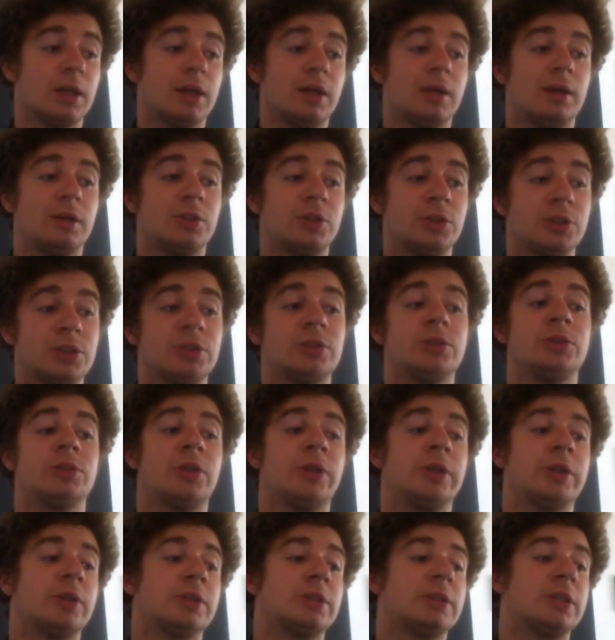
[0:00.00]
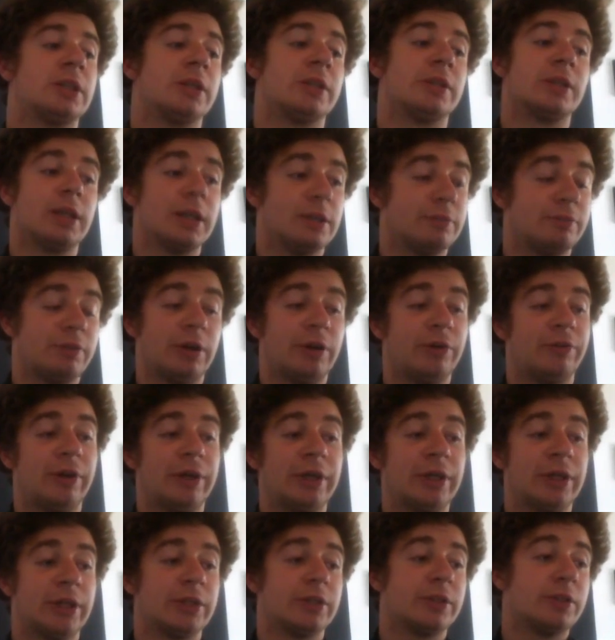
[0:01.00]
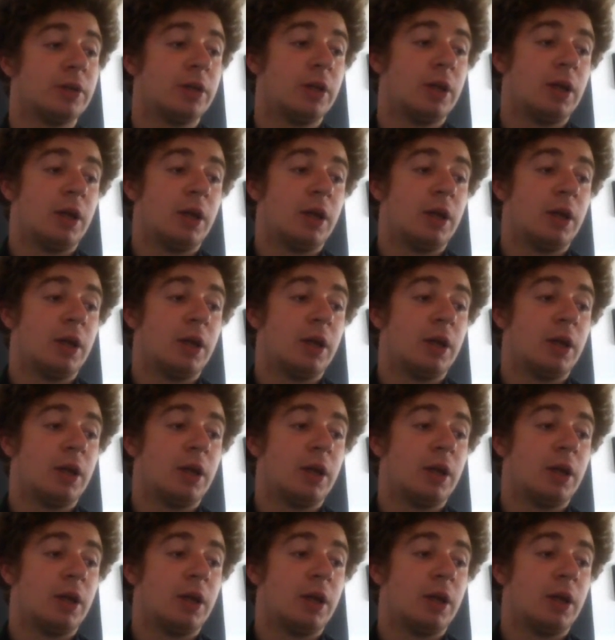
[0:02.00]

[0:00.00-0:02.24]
During your turn. Very good.